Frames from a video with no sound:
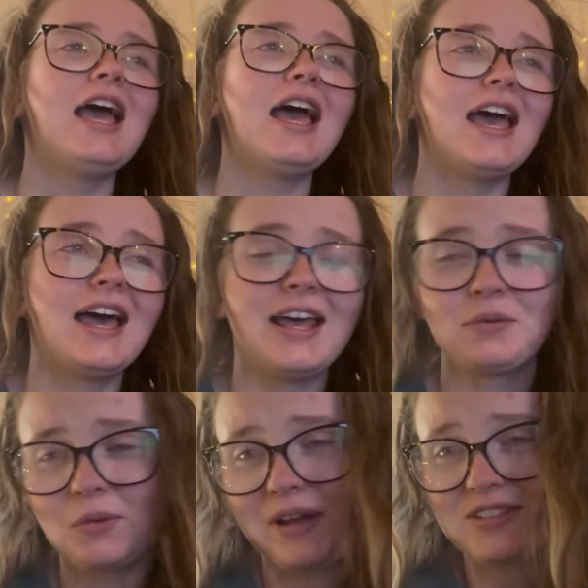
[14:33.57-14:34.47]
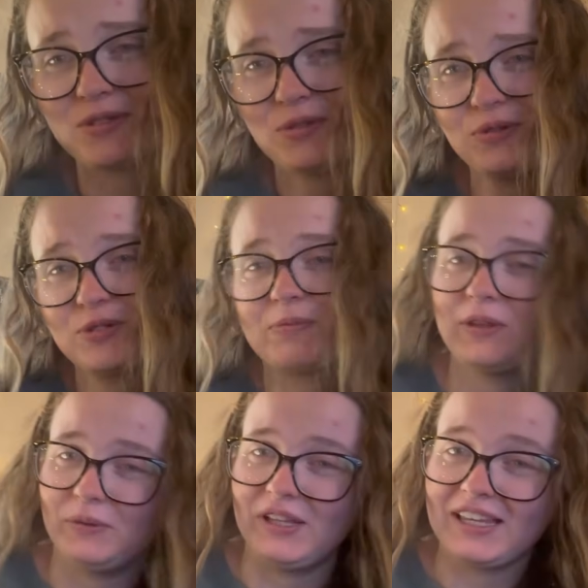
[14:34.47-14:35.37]
And we're about to spin
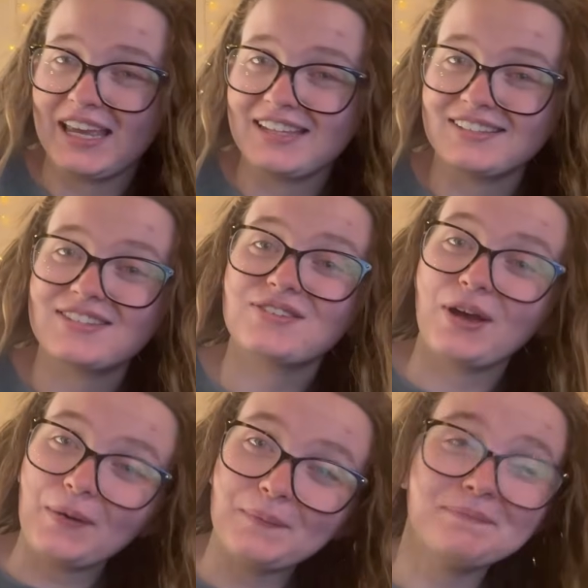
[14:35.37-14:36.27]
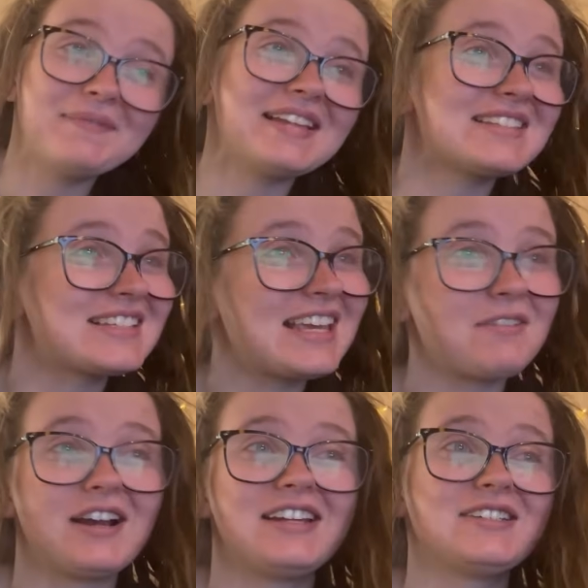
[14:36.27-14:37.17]
the wheel again, so let's get
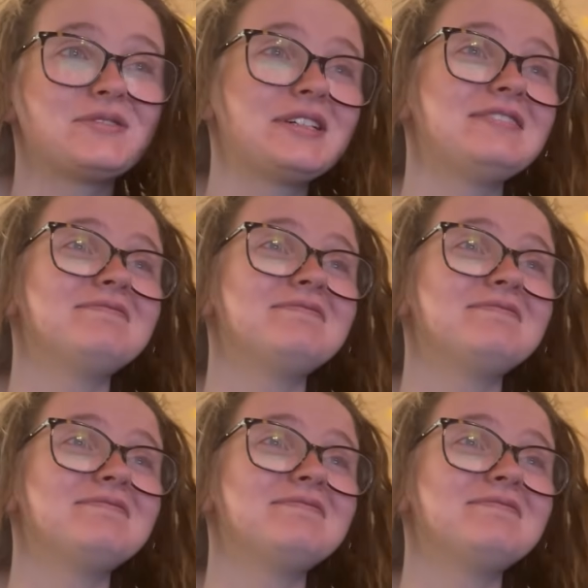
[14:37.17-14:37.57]
right into it.